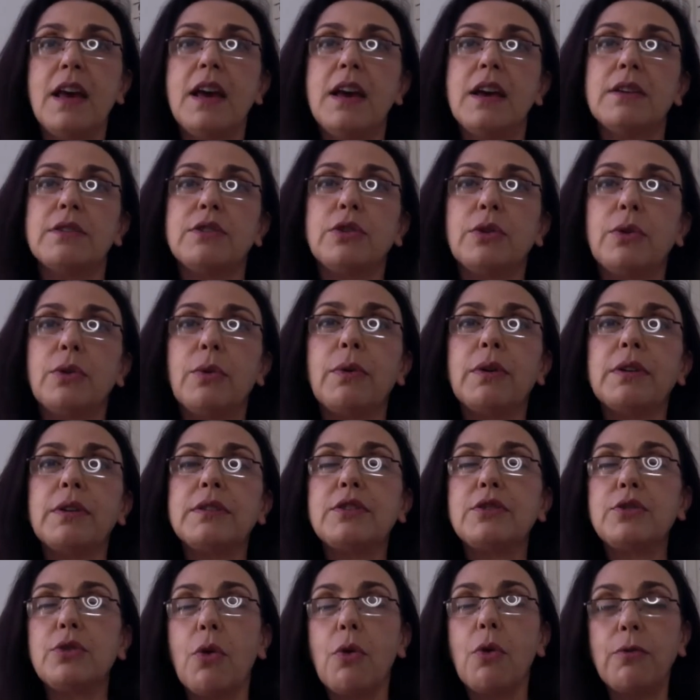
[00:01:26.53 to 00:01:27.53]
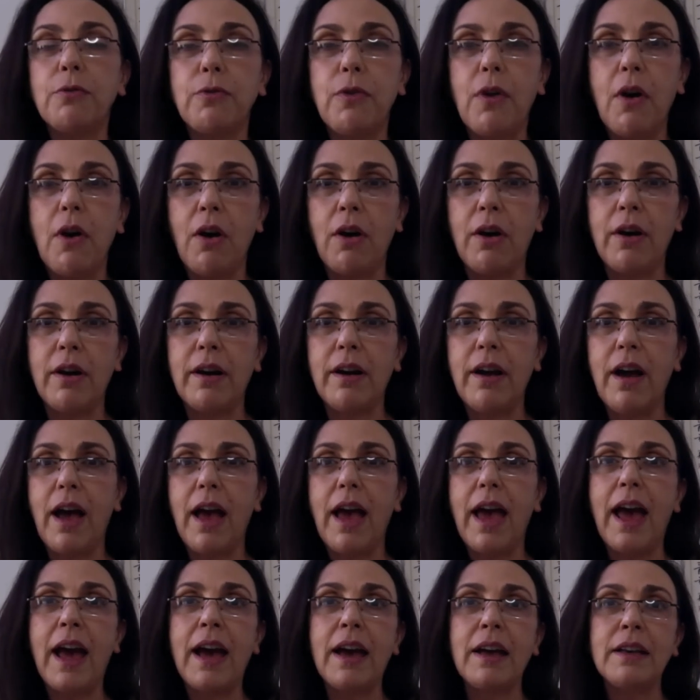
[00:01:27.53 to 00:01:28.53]
So far,
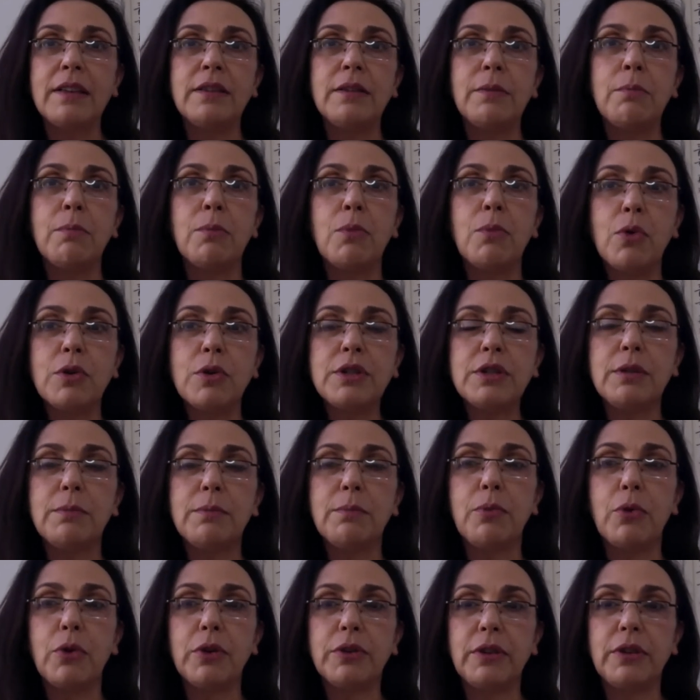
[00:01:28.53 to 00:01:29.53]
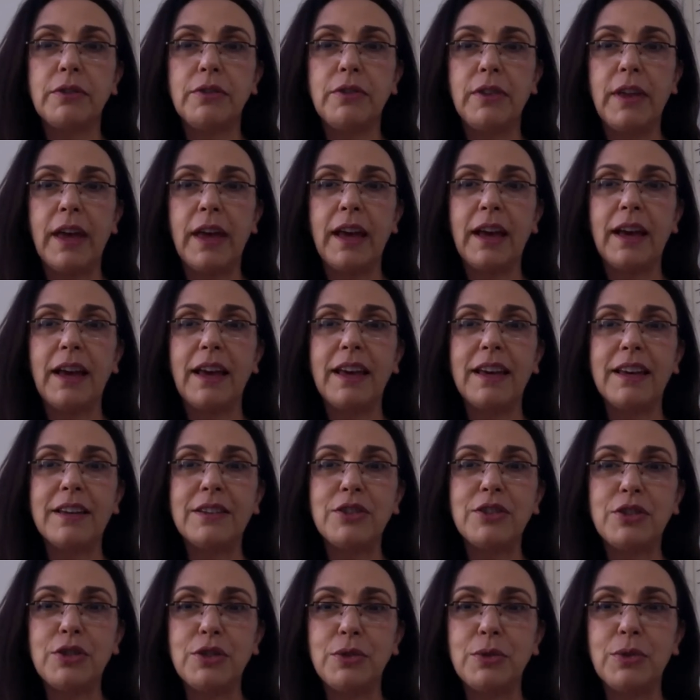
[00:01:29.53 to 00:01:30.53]
the most important thing
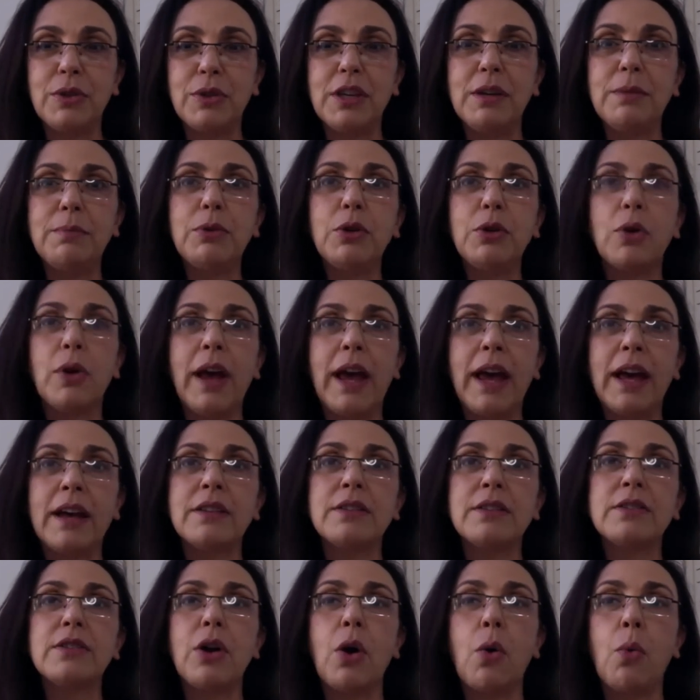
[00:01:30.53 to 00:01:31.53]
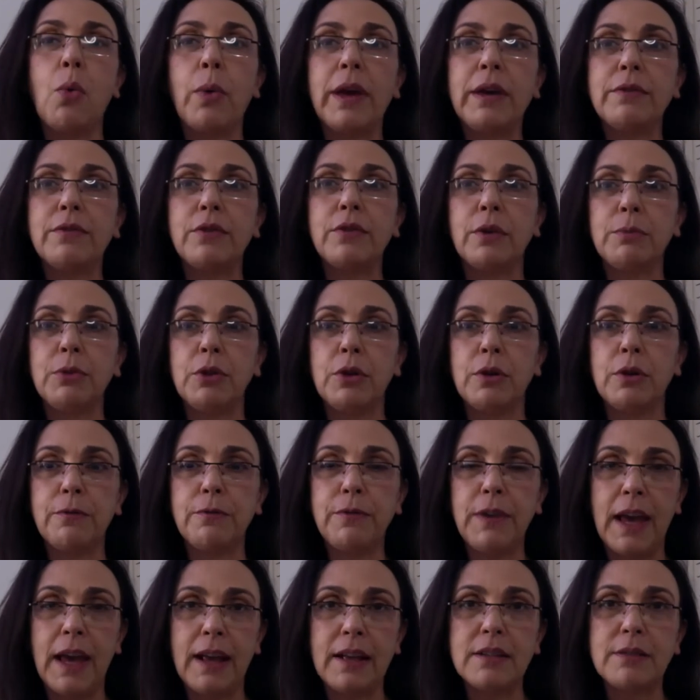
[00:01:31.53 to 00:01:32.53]
is to keep your hands away from your
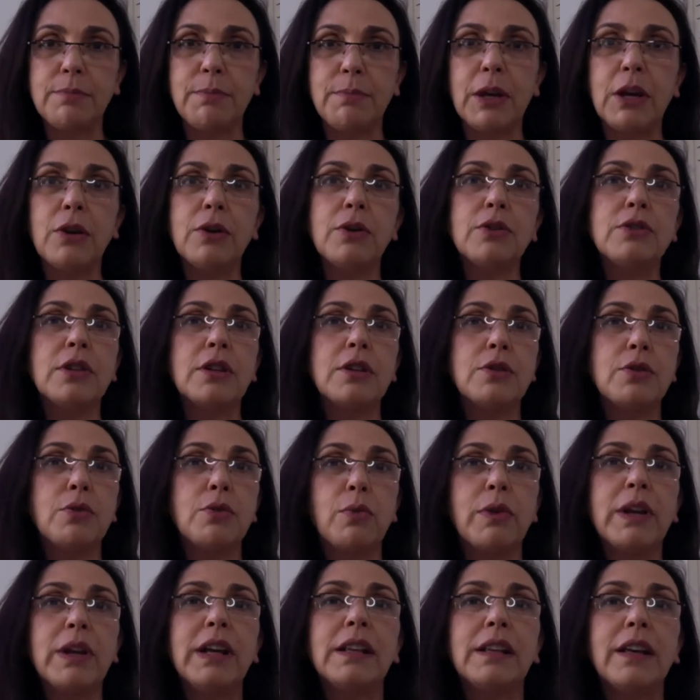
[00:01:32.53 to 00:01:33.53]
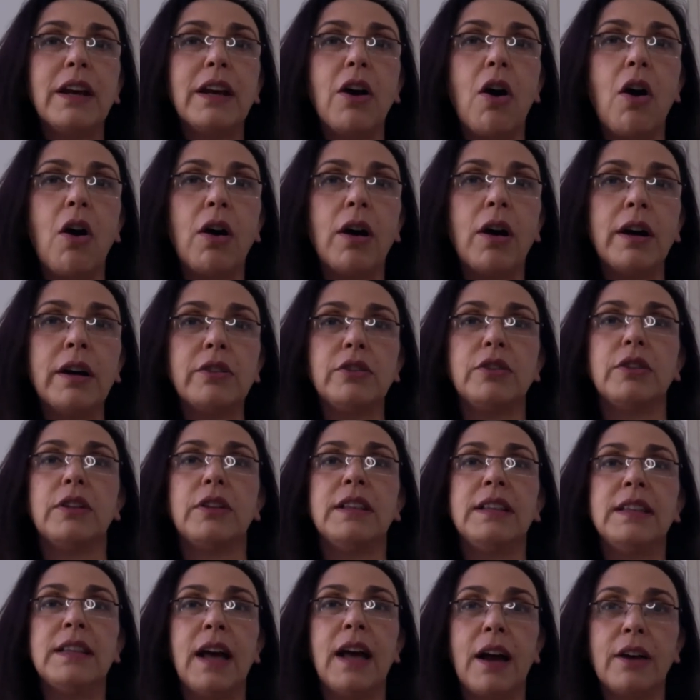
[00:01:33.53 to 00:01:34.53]
face, because it's really hard
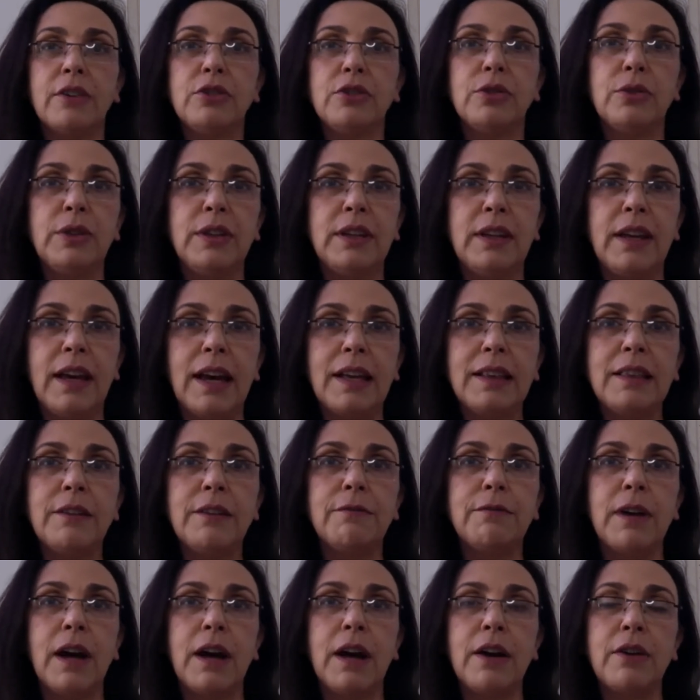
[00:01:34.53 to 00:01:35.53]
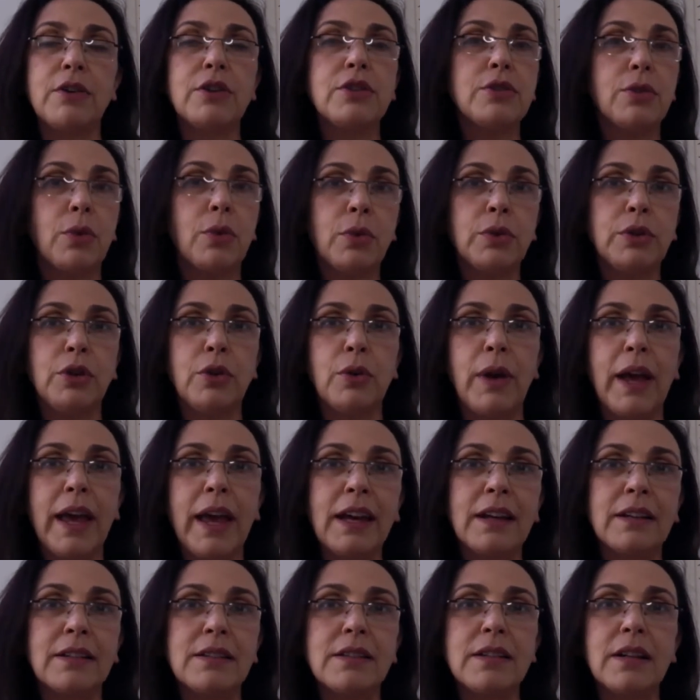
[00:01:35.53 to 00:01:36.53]
not to get the virus on your
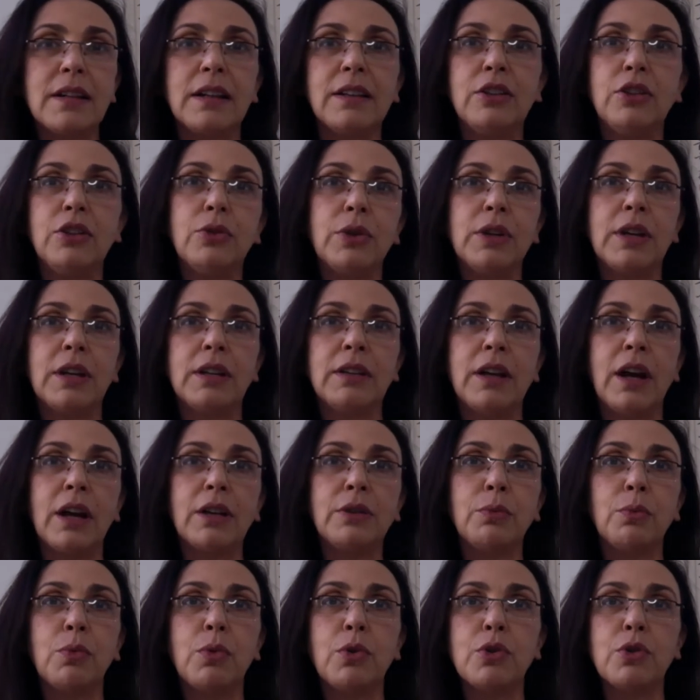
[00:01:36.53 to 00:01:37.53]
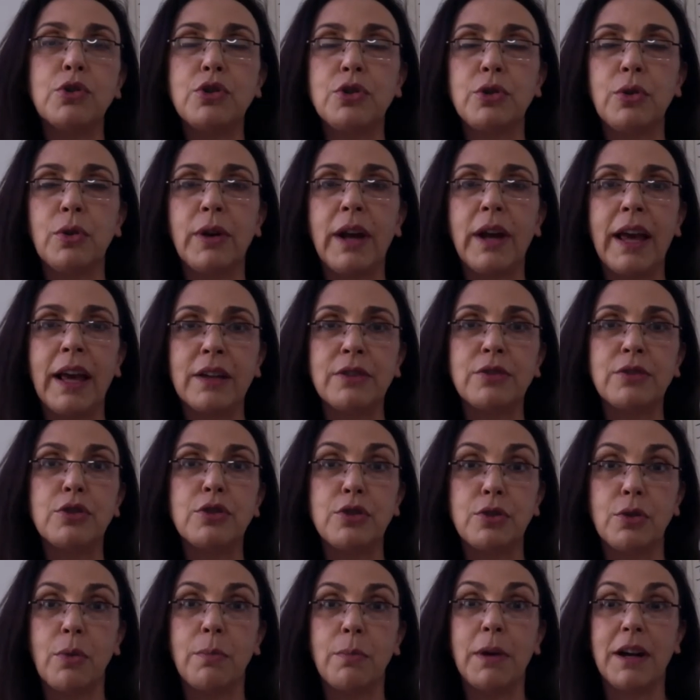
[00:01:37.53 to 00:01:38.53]
hands, and you cannot wash your hands
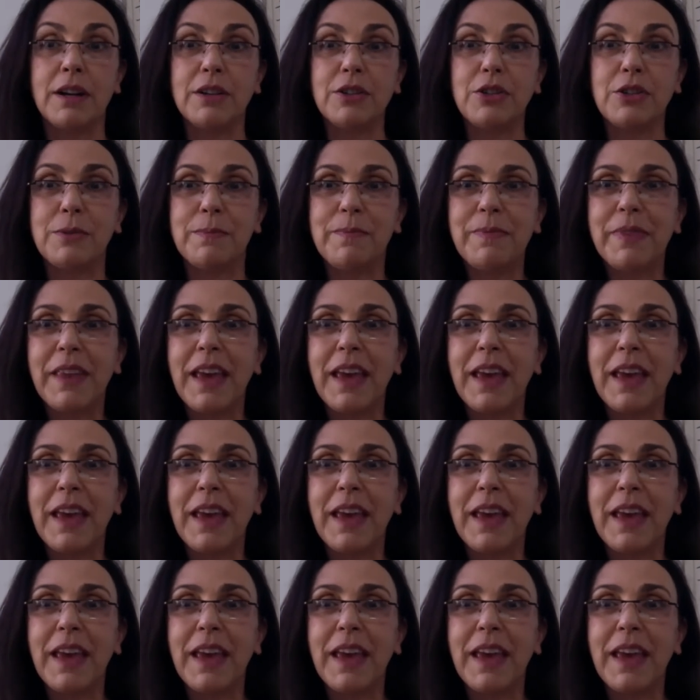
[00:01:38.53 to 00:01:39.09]
so much.